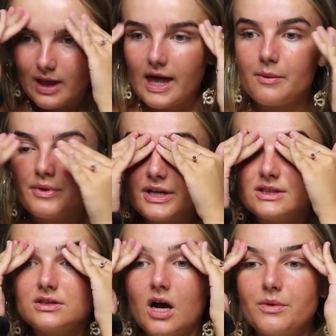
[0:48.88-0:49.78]
And I'm going to
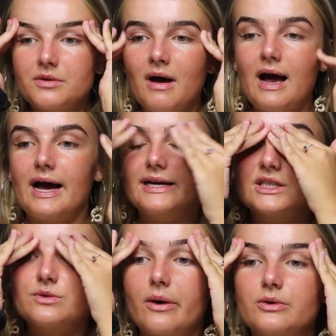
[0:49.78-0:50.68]
start with my eyes
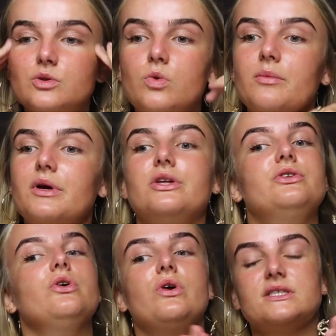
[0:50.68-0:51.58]
as well. So what I'm going to
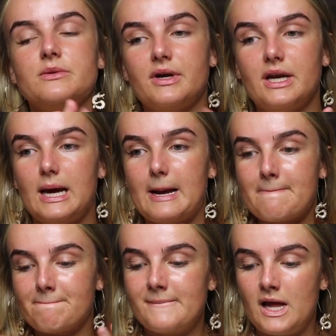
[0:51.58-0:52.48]
do is I'm going to
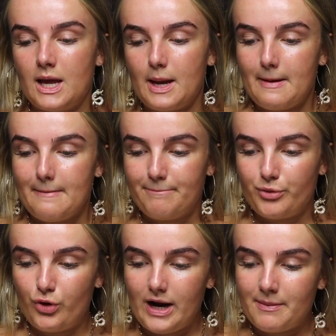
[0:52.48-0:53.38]

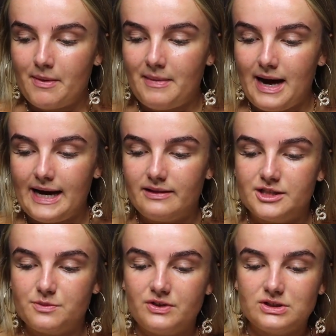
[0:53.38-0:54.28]
prime my
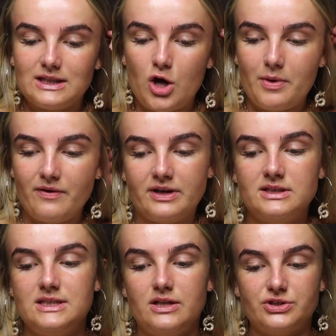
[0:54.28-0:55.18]
eyelids with just a little bit of
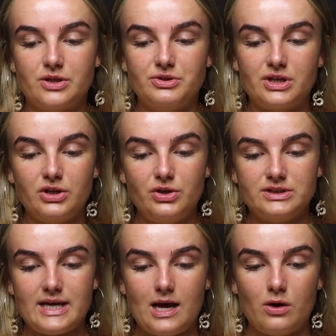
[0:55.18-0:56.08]
concealer. So I'm just going to
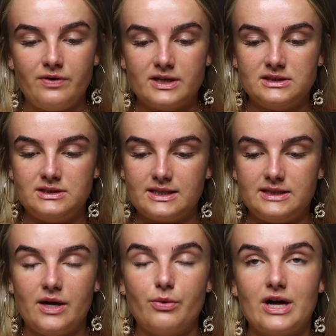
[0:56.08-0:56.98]
use the e.l.f.
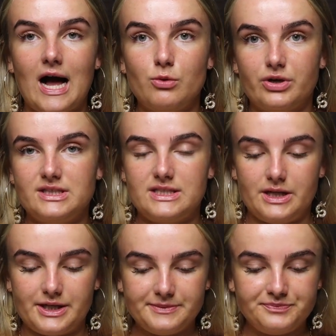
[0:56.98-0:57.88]
16 Hour Camo
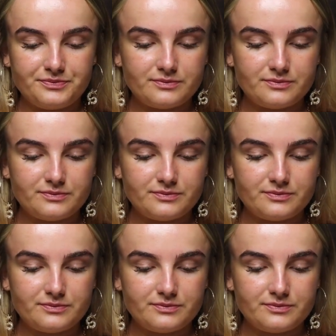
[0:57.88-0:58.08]
Concealer.